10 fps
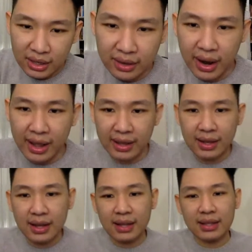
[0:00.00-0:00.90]
right?
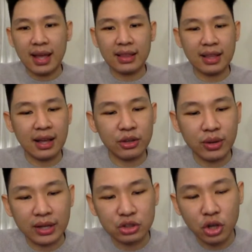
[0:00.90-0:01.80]
Then you
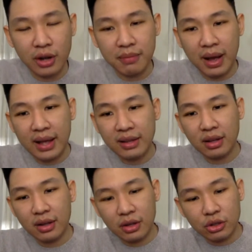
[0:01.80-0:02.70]
can join my
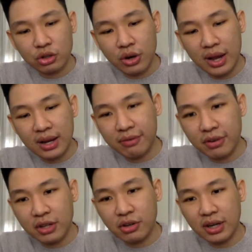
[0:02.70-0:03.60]

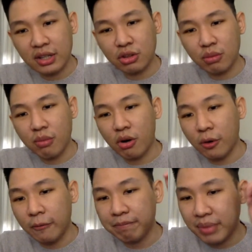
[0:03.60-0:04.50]
free training
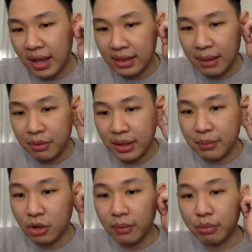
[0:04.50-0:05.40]
tomorrow at
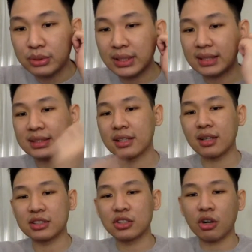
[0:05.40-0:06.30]

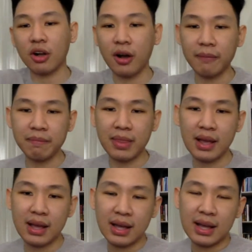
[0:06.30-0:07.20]
www.bursasecrets.com.
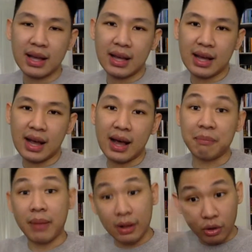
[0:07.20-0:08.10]

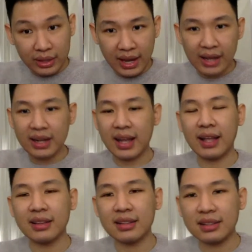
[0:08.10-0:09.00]
But on the other
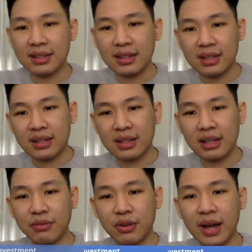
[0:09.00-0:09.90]
hand,
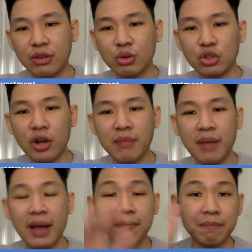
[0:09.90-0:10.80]
if you like to join
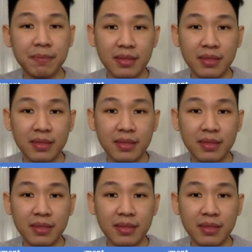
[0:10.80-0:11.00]
my